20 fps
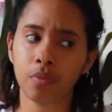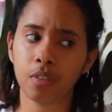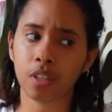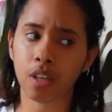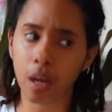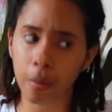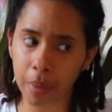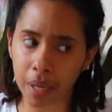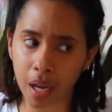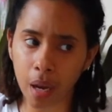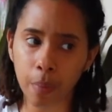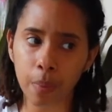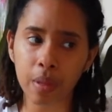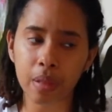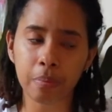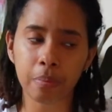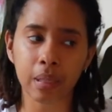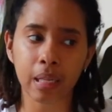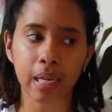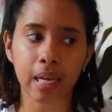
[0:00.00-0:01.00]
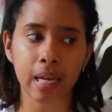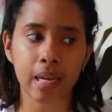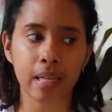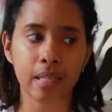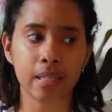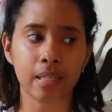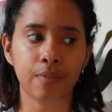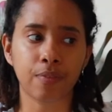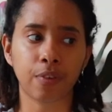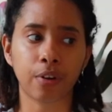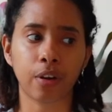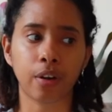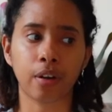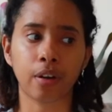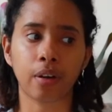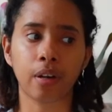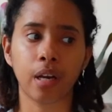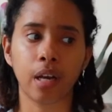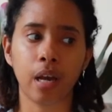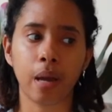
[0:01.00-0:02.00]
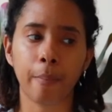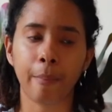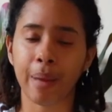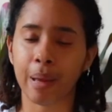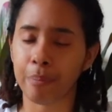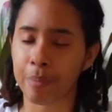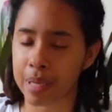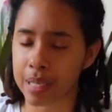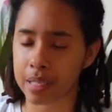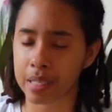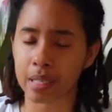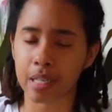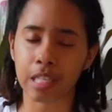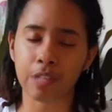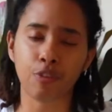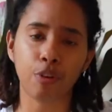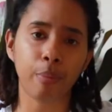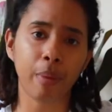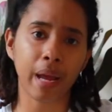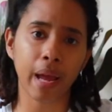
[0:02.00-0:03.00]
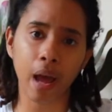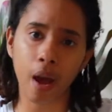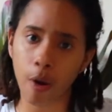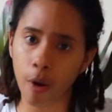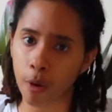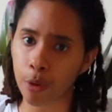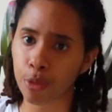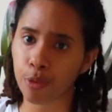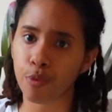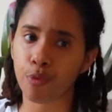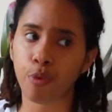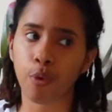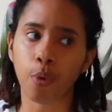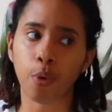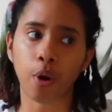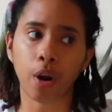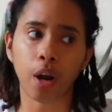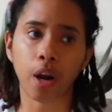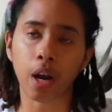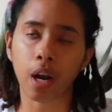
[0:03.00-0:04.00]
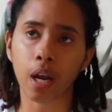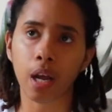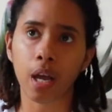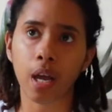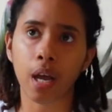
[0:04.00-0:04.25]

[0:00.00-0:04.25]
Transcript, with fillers: coming up with plans for my business, for my health, for